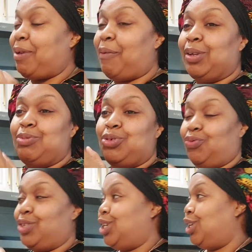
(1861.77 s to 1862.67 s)
having some
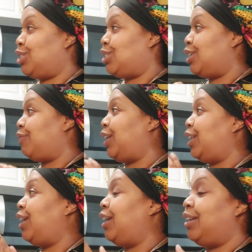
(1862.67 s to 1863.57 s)
drinks and stuff like
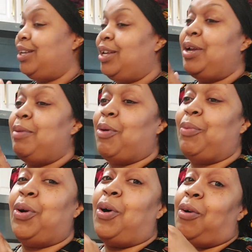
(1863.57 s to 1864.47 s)
that. But we're going to go